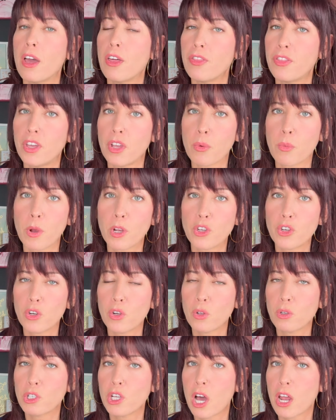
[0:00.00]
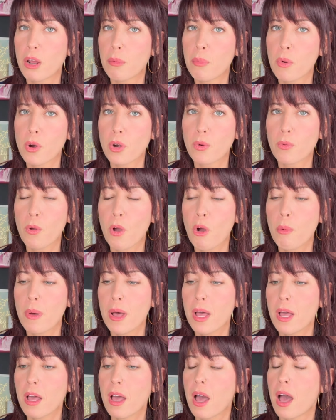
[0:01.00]
the original Donna Born
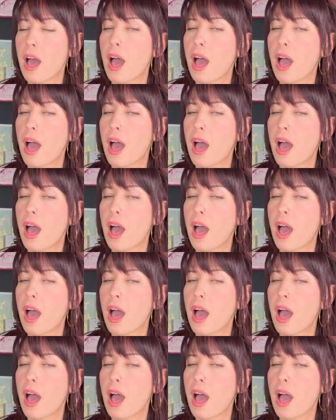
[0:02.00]
Aroma.